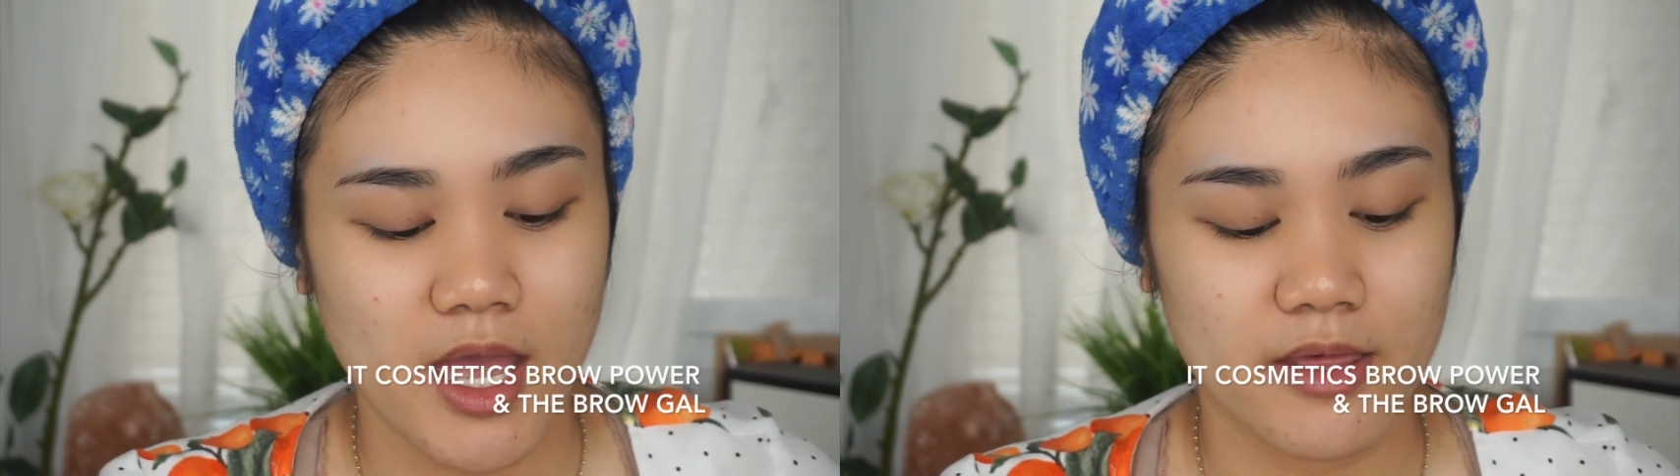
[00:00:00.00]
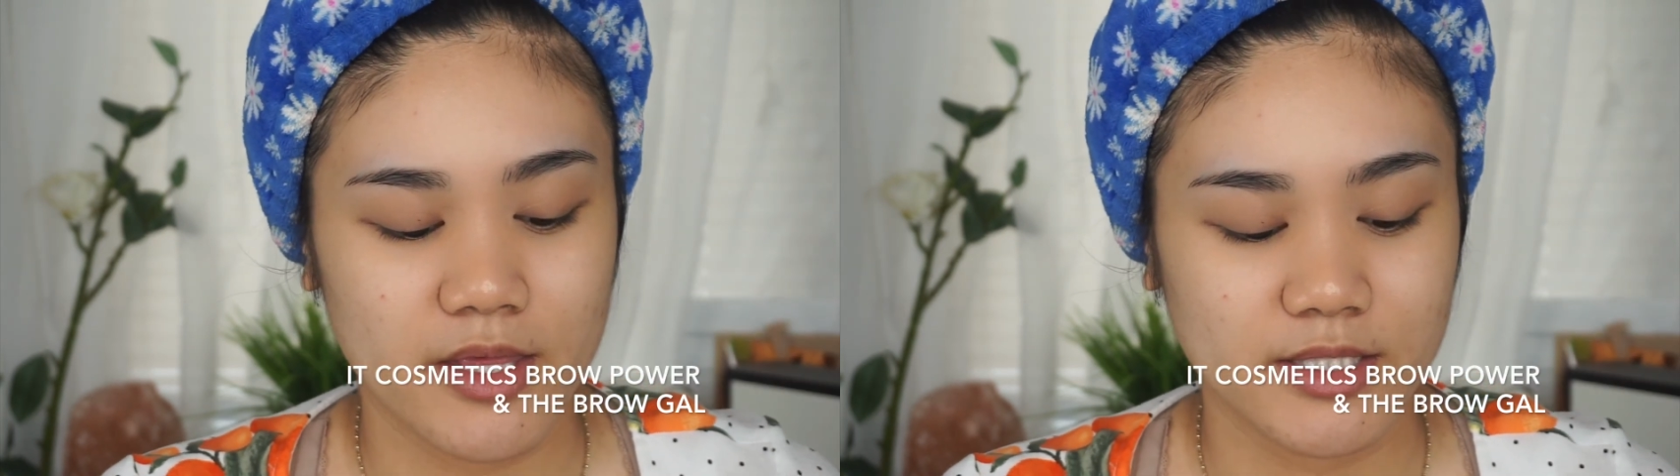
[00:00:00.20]

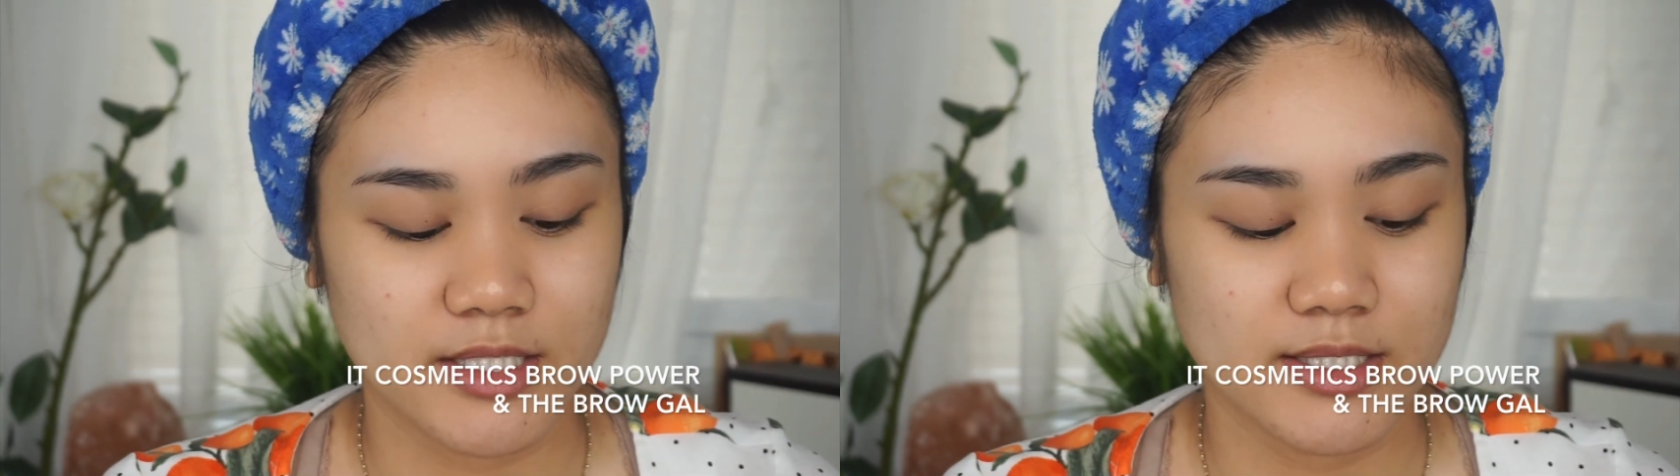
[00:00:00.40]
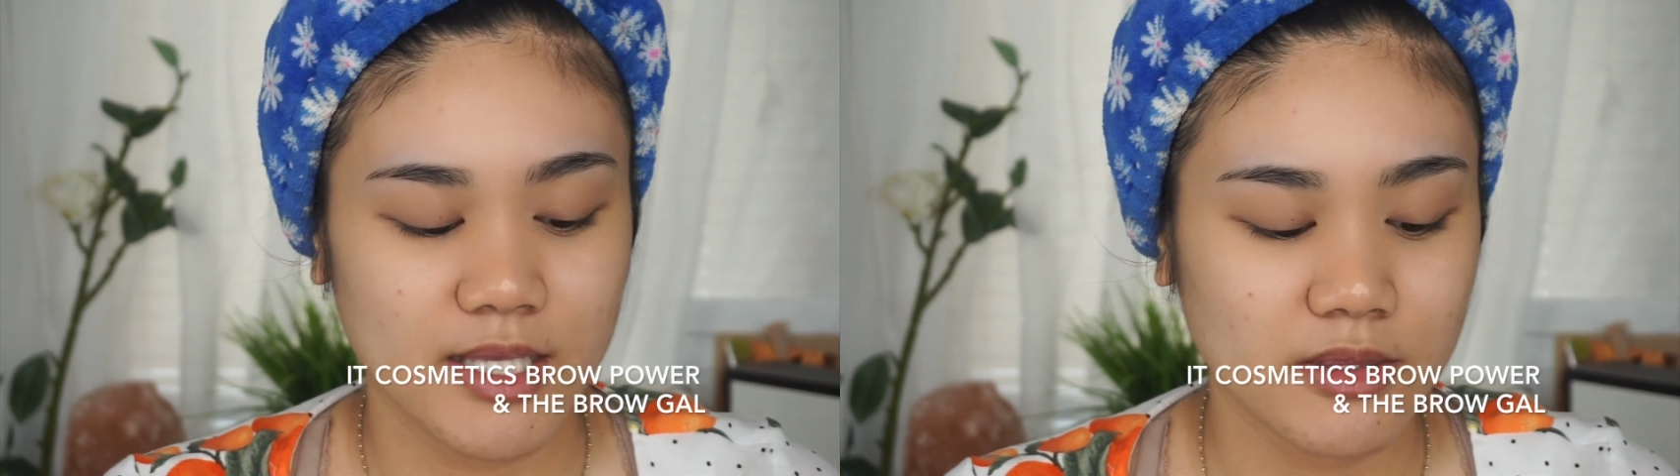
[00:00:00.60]
And then
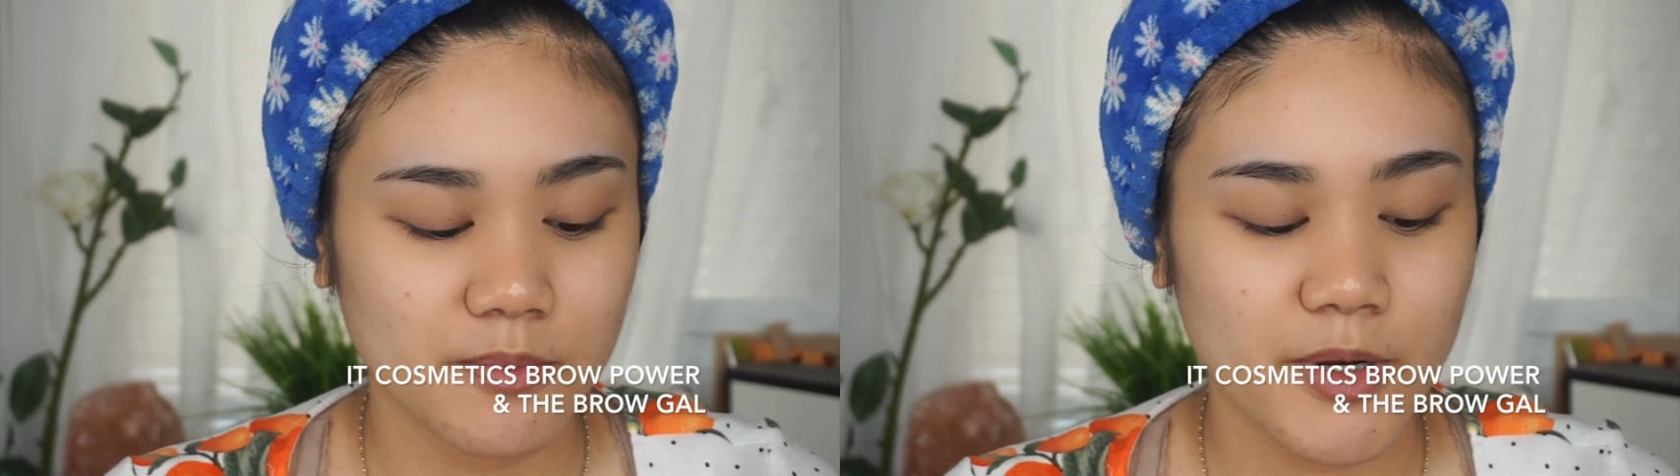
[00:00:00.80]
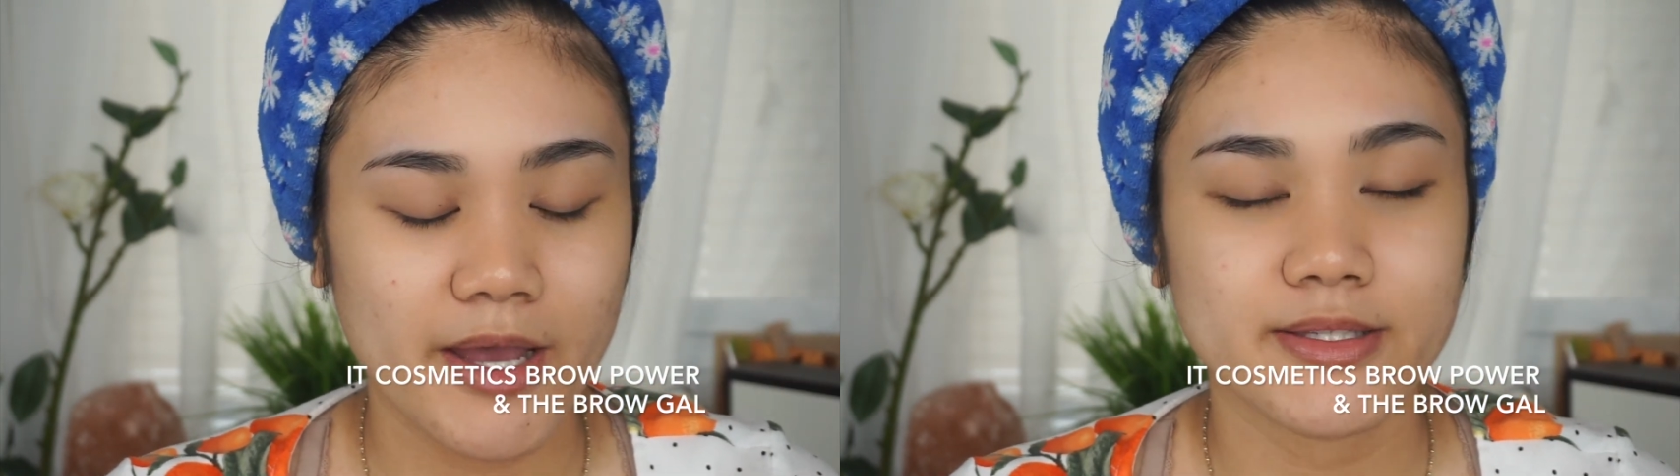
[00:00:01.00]
to set
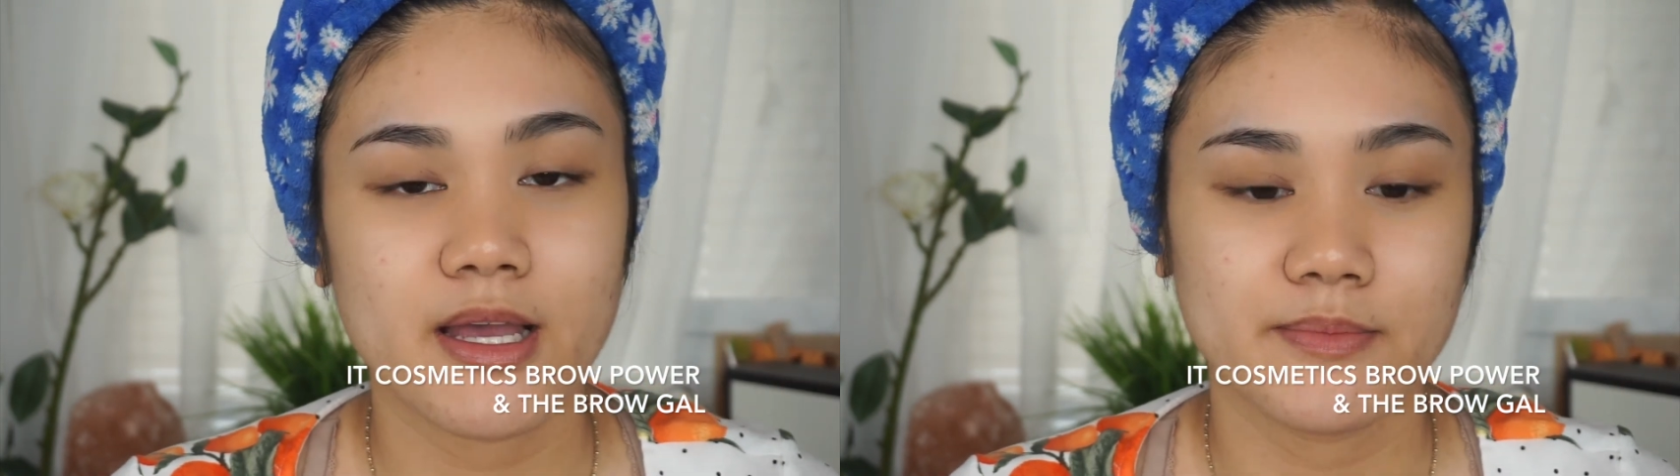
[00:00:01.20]
the brows,